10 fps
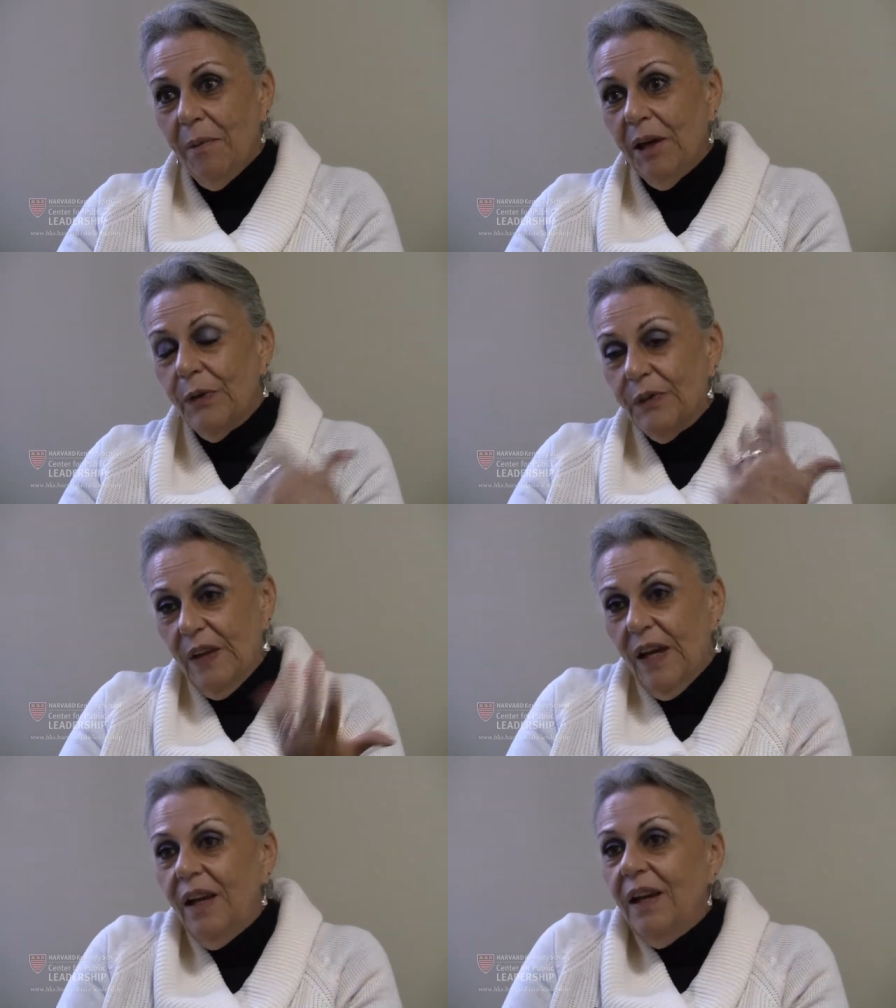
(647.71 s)

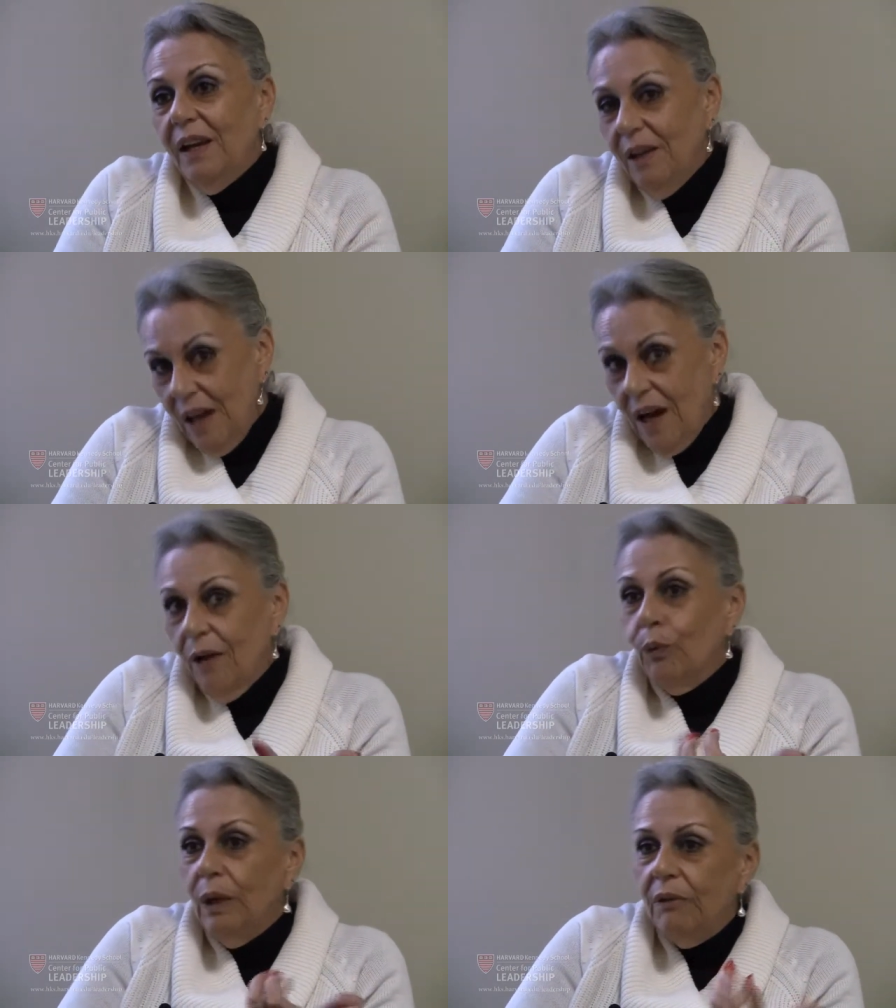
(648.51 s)
because they
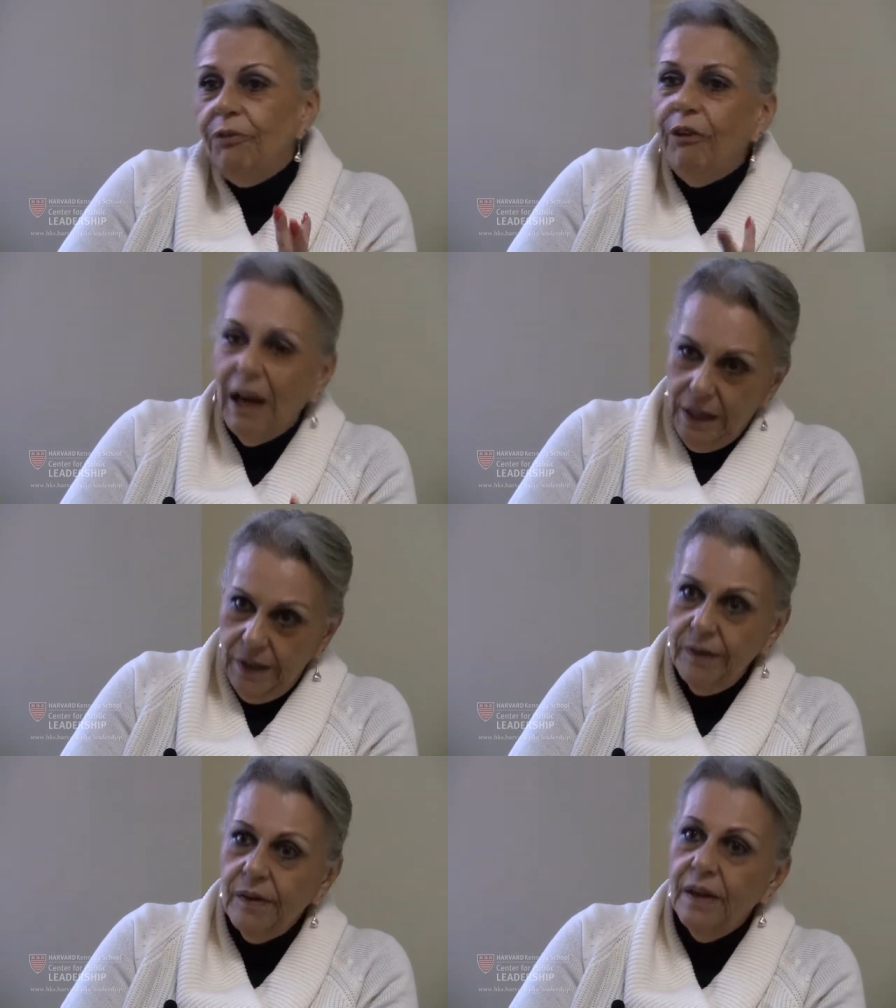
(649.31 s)
will
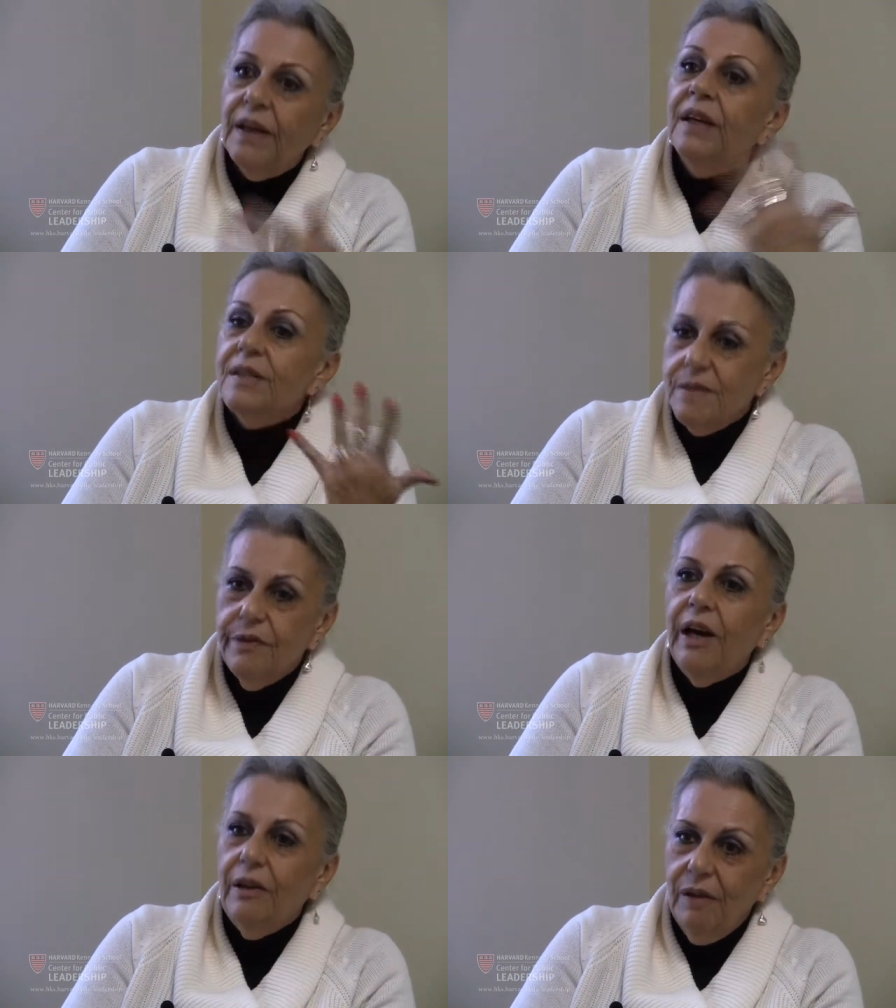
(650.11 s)
fight against
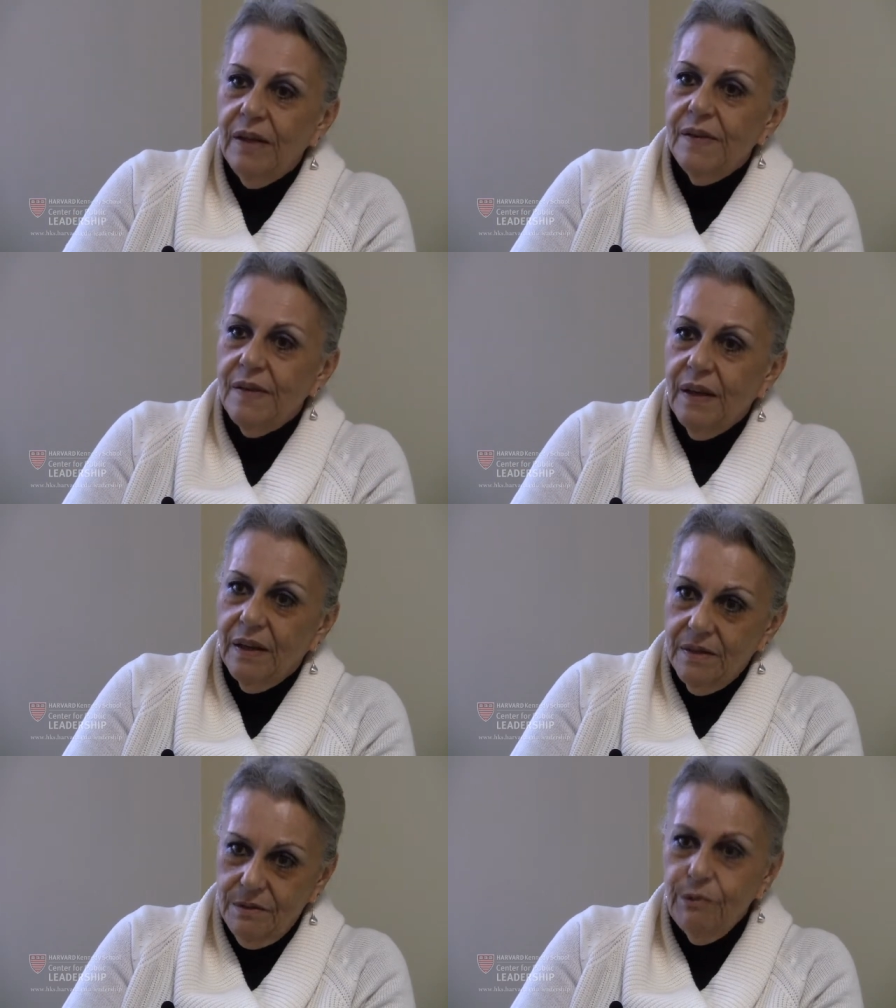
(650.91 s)
violence,
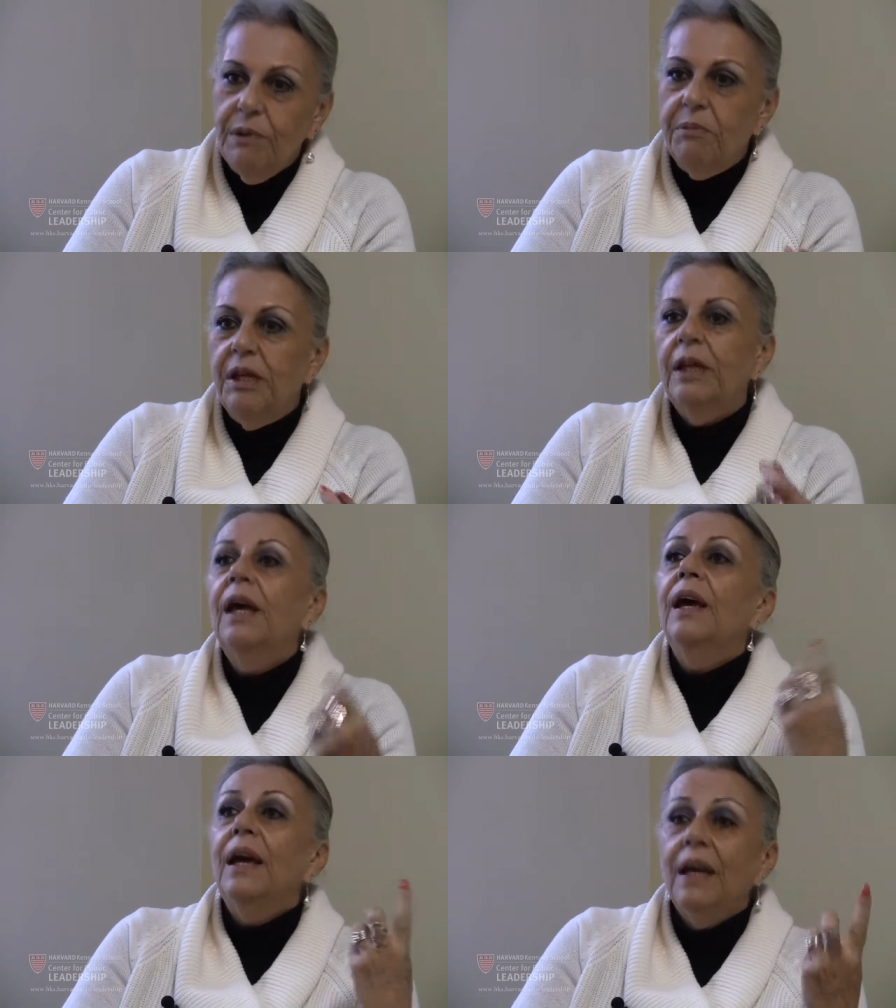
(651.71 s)
against
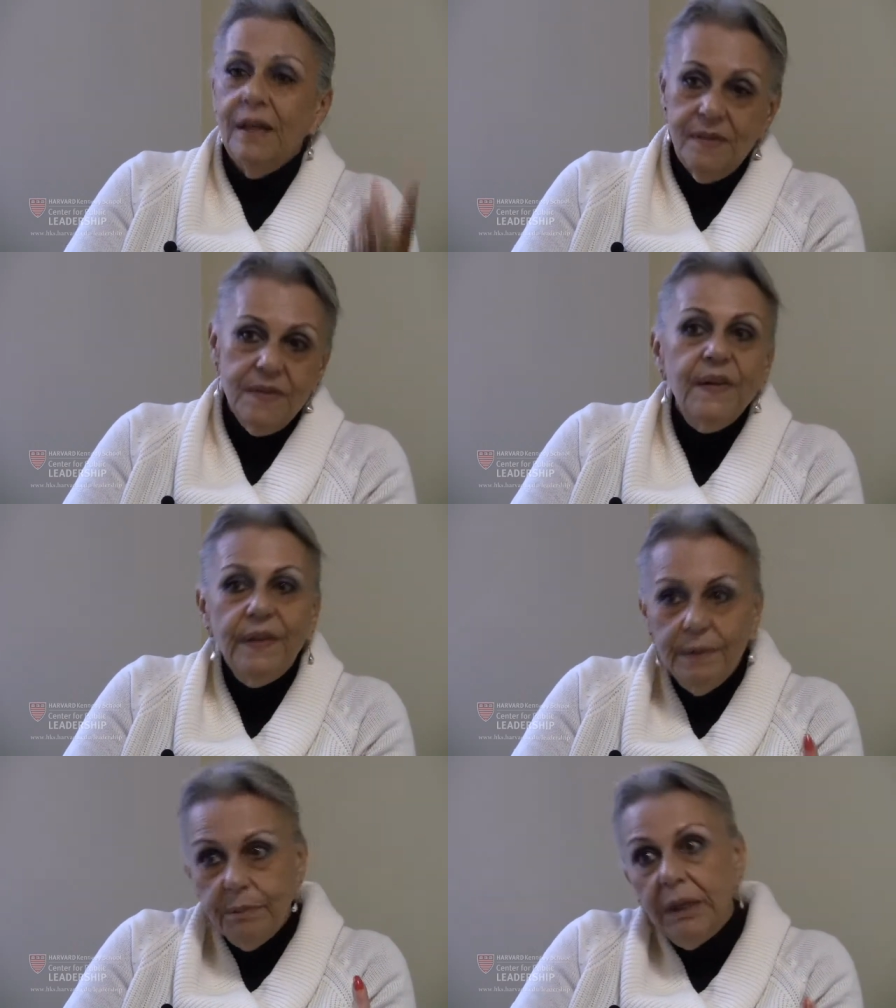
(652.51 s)
women, against
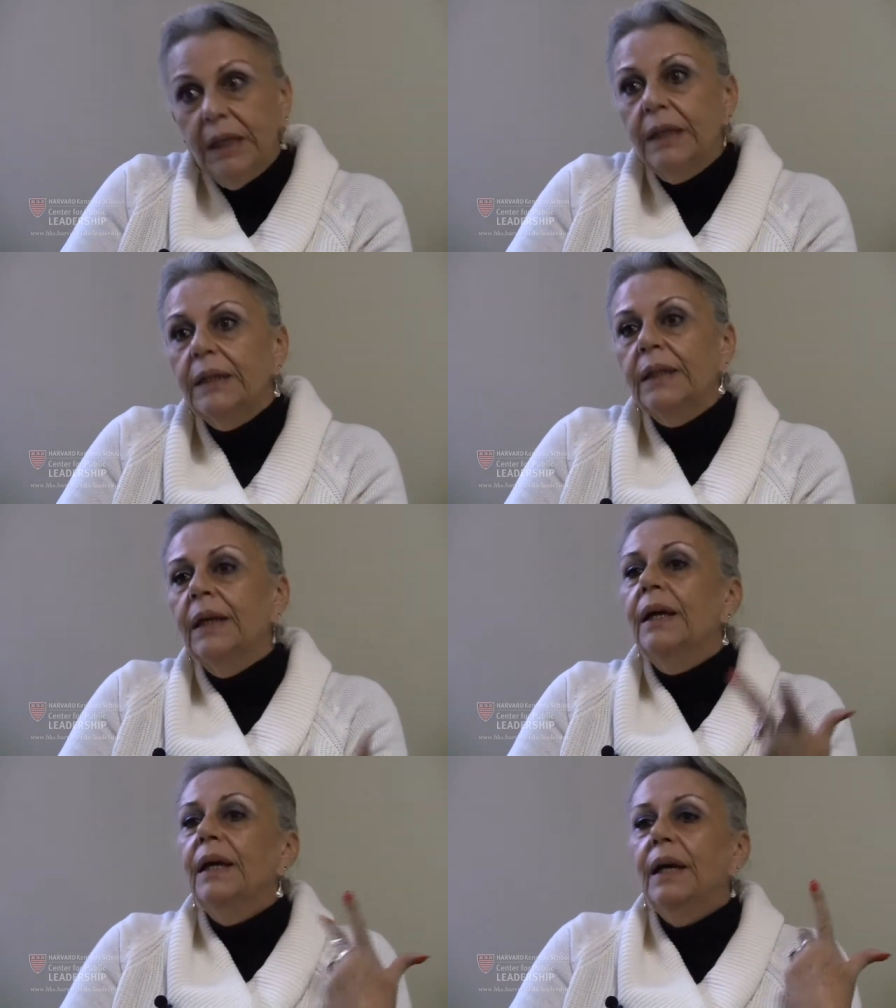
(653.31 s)
the demand,
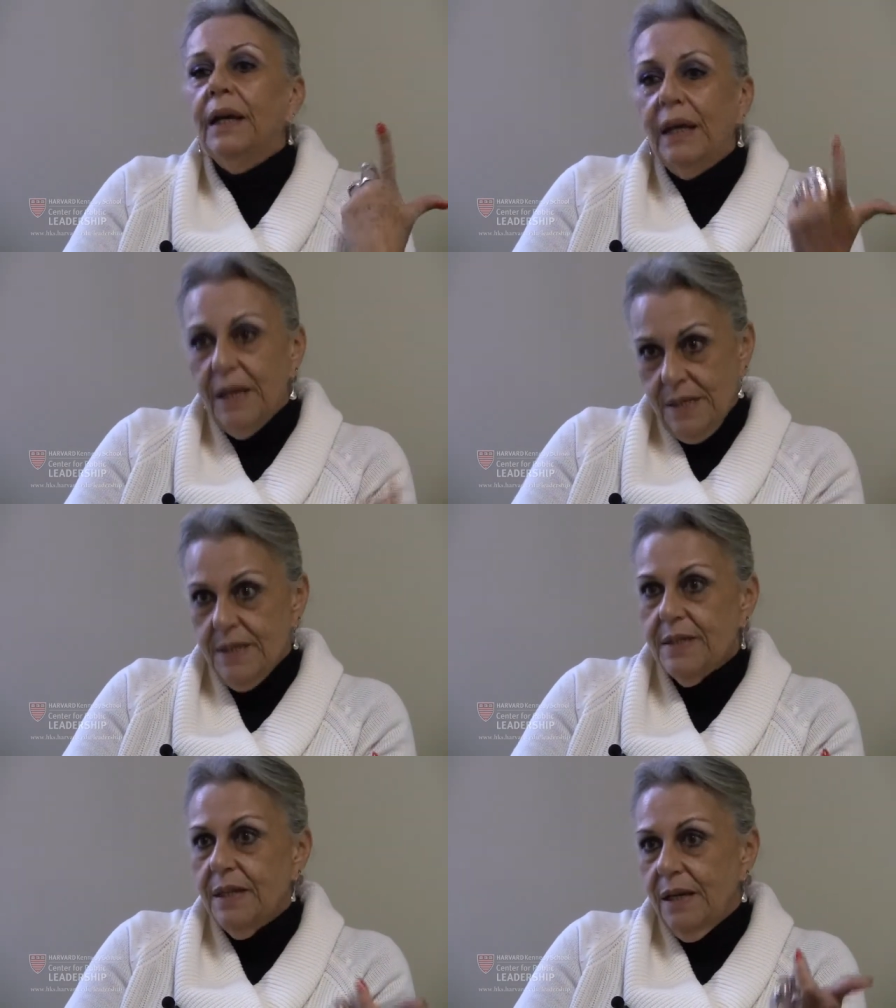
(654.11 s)

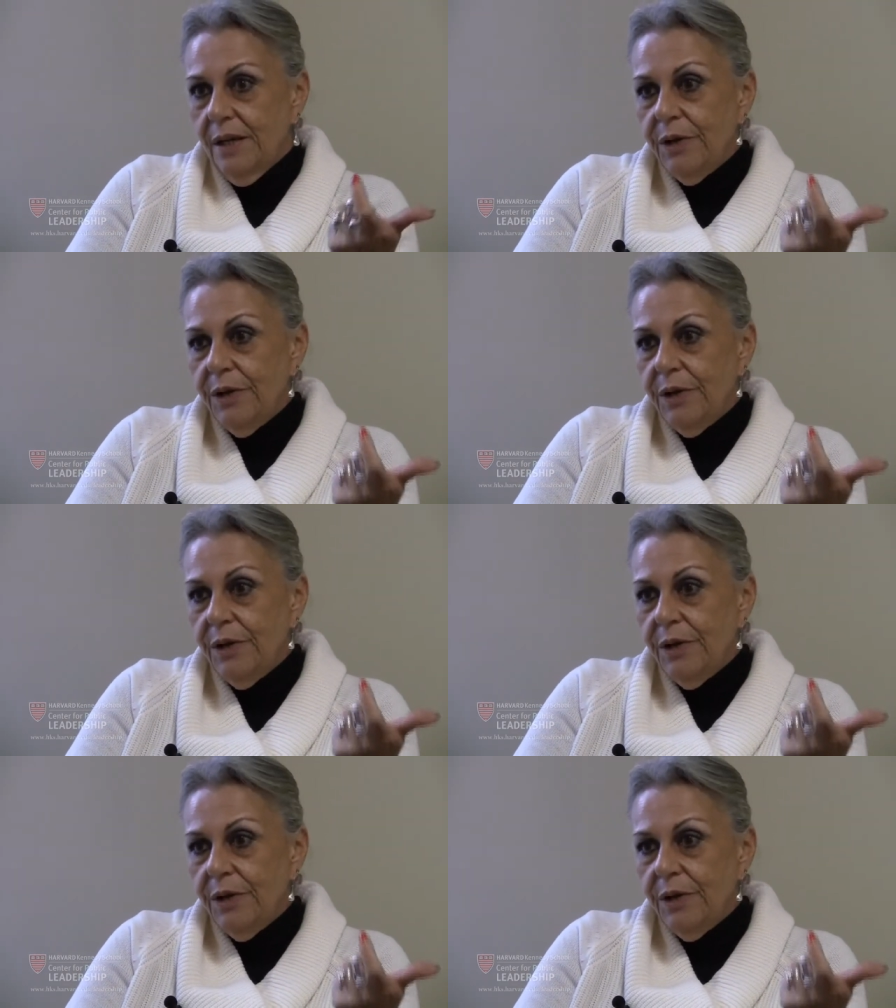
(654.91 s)
against the